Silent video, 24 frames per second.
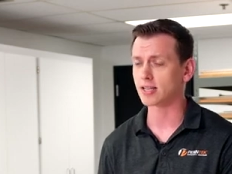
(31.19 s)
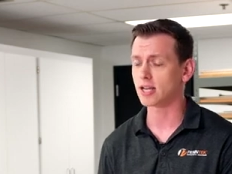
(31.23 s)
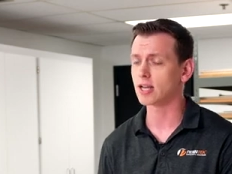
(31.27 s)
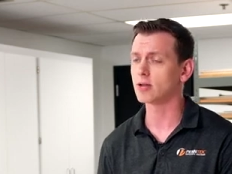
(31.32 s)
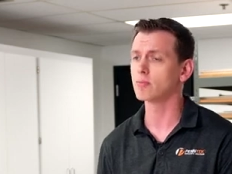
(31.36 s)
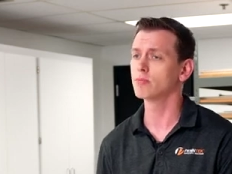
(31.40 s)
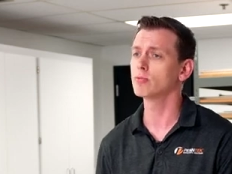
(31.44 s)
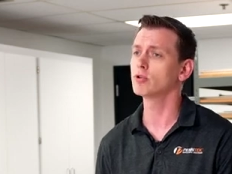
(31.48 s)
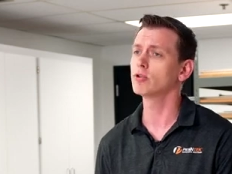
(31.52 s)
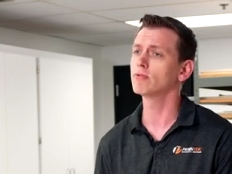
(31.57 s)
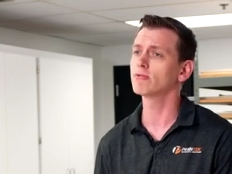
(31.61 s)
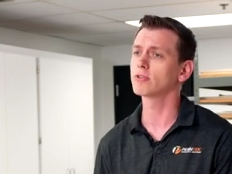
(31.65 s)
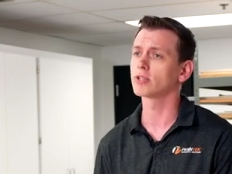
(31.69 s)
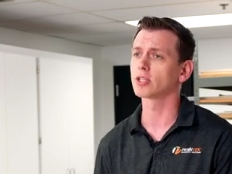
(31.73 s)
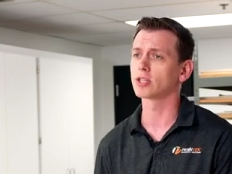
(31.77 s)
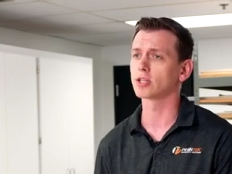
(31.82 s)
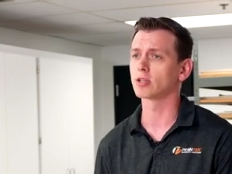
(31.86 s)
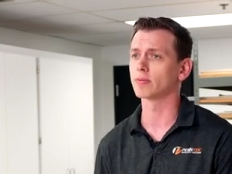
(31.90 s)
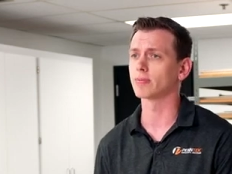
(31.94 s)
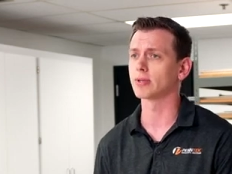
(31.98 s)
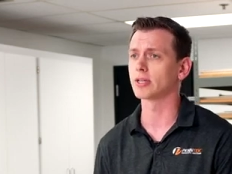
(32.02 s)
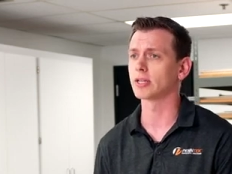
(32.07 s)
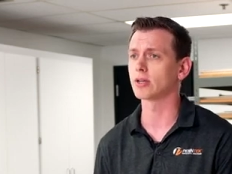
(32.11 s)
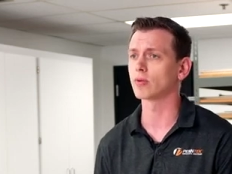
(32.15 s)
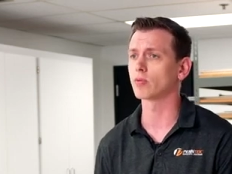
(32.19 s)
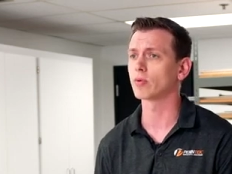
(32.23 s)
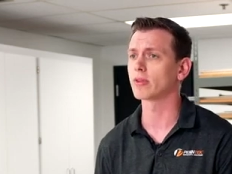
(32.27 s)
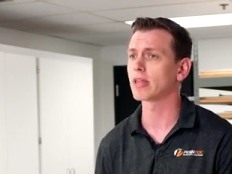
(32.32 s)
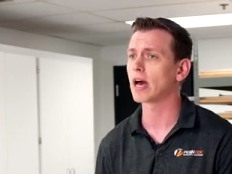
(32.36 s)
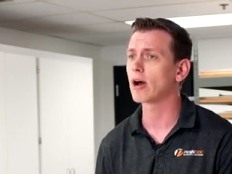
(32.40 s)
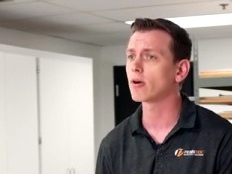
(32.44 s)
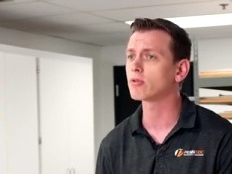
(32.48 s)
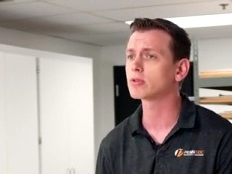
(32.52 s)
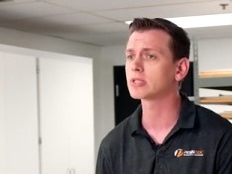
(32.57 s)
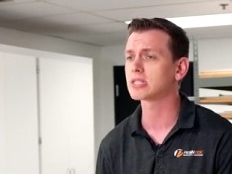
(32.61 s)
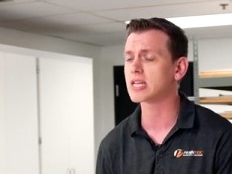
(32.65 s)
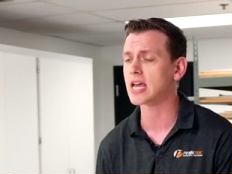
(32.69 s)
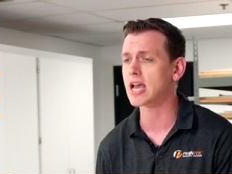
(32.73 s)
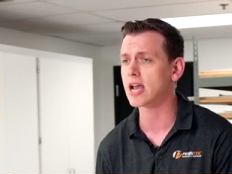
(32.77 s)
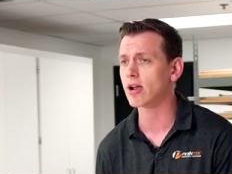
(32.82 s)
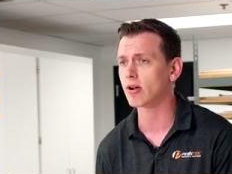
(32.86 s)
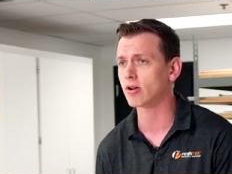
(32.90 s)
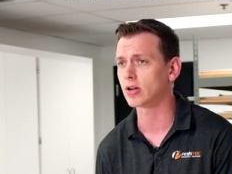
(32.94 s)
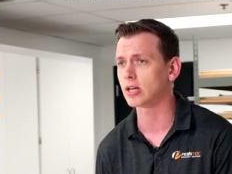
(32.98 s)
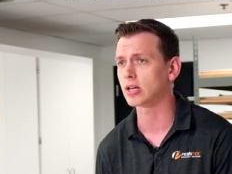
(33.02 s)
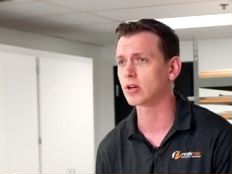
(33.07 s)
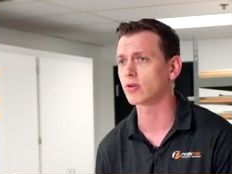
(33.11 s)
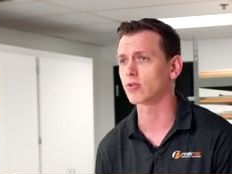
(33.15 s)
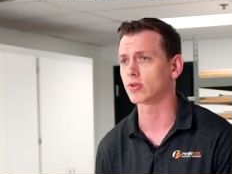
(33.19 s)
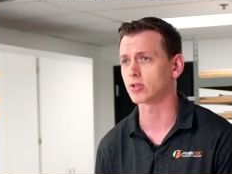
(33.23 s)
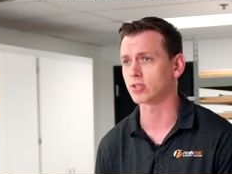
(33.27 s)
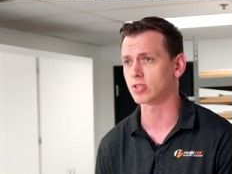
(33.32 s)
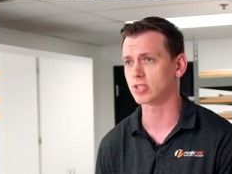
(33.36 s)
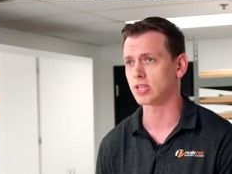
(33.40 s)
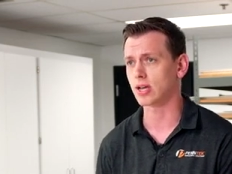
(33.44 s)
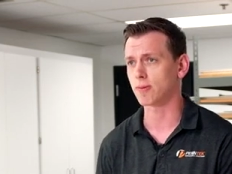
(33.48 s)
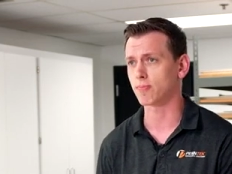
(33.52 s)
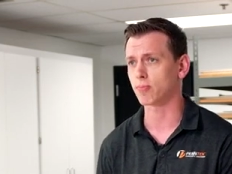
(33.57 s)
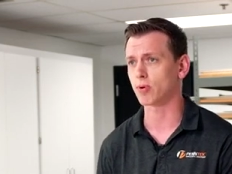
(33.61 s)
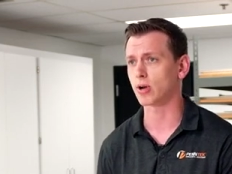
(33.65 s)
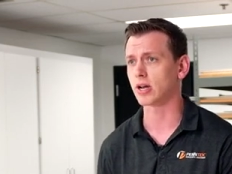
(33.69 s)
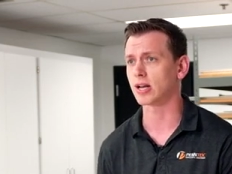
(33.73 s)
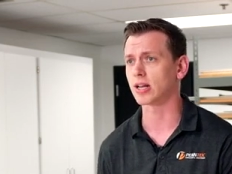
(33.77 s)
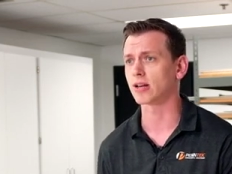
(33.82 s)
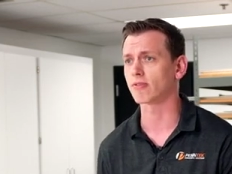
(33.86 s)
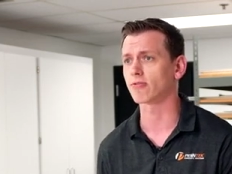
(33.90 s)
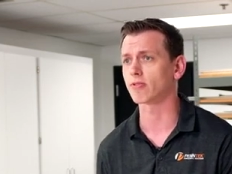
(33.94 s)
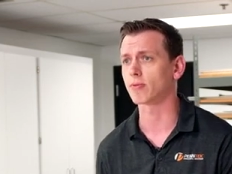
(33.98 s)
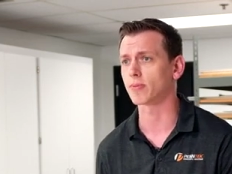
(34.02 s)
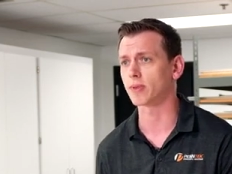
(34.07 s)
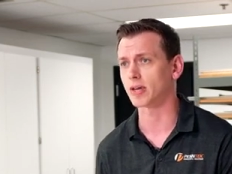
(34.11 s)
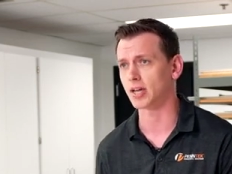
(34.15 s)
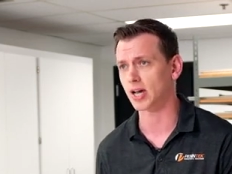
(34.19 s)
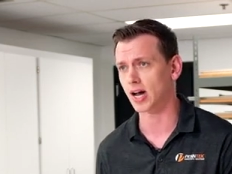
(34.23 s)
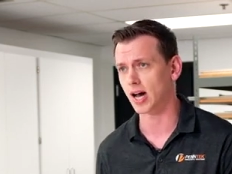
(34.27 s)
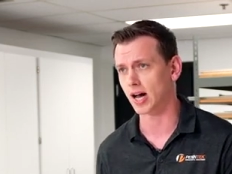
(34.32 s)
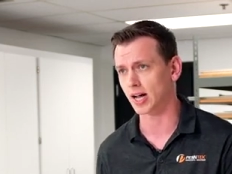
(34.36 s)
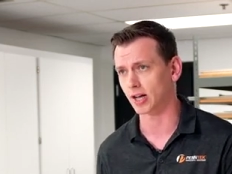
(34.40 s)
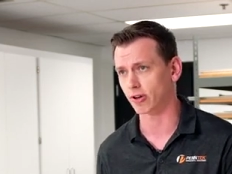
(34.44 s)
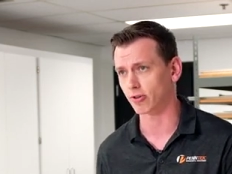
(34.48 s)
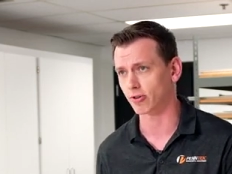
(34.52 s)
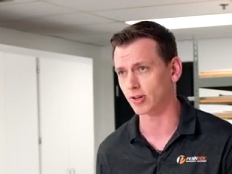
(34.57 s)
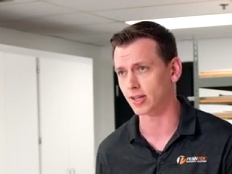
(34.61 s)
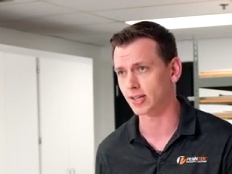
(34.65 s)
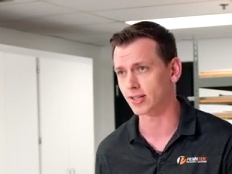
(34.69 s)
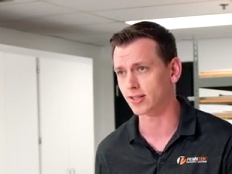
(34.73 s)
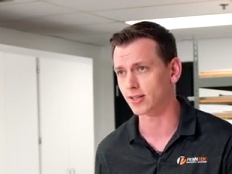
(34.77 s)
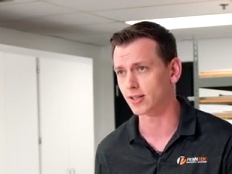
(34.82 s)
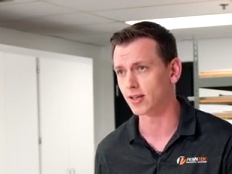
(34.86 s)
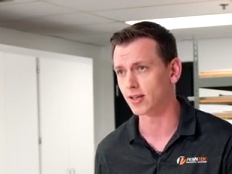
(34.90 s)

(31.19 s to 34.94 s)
and move a little bit without tearing or separating from the concrete.